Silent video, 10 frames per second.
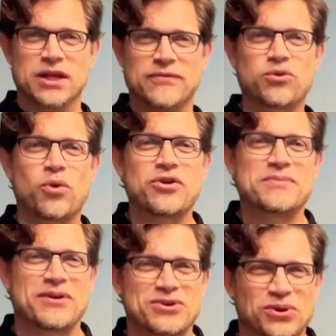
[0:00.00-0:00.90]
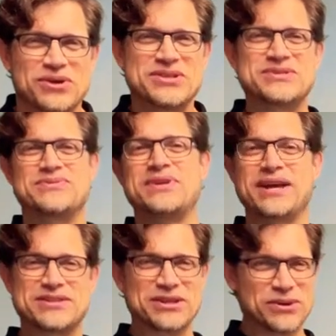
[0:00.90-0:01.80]
If you're wondering about our choices of
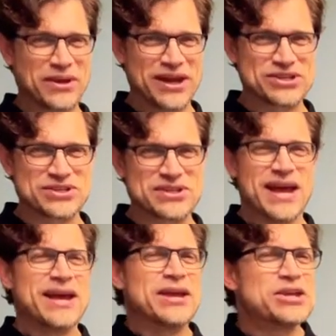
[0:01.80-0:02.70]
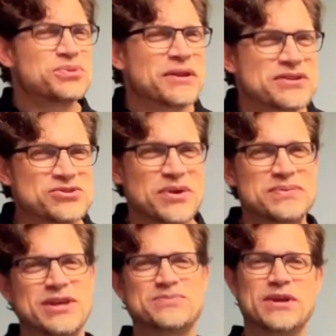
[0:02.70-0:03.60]
testing locations, each one of these
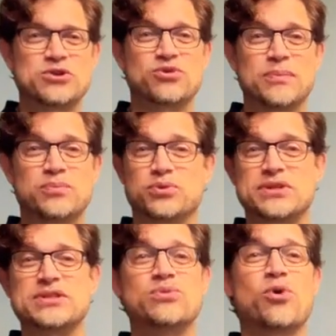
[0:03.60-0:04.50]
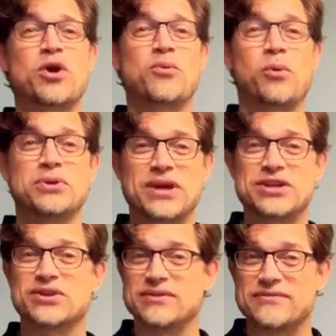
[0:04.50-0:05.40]
trips has been a trip to see one or more
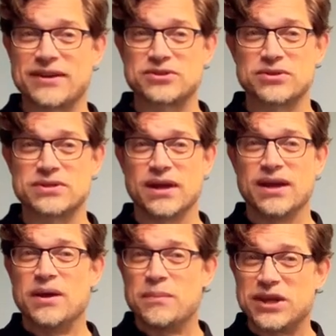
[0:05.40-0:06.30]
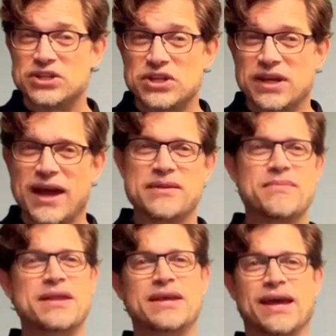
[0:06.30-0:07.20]
potential investors, pitching and in
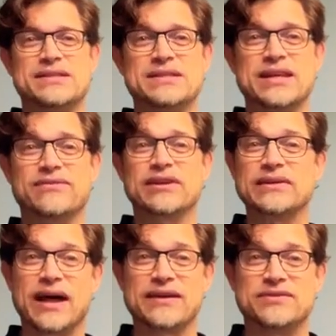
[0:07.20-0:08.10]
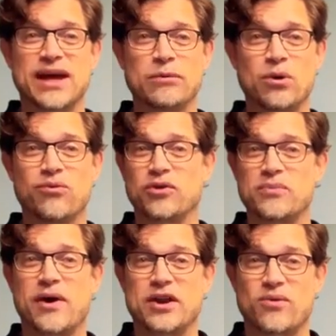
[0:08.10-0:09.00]
many cases giving a live demo of what the
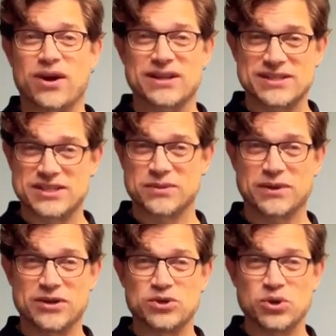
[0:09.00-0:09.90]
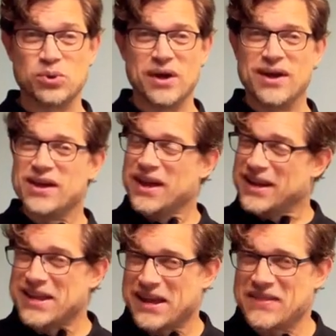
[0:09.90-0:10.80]
body rocket system can do,
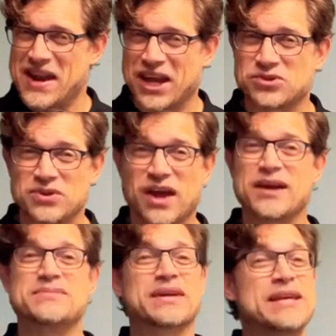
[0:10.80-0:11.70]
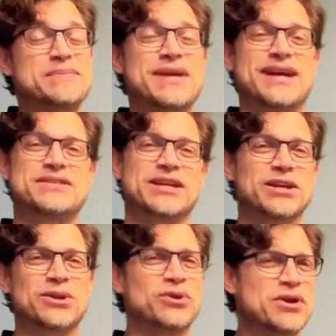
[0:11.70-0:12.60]
and taking that extra time to keep testing
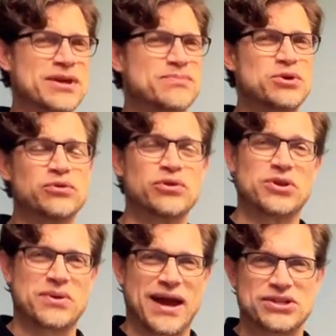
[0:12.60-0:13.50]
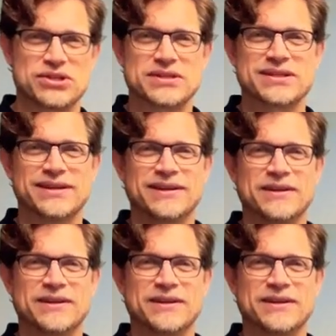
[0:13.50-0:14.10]
and learning in beautiful locations.